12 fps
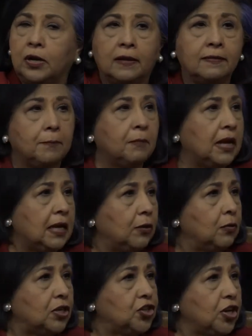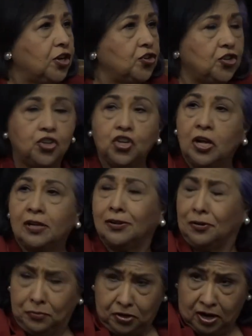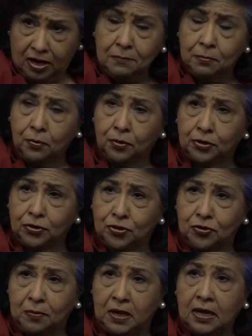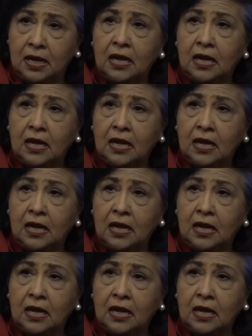Not that bilingual education and childcare were not important to me,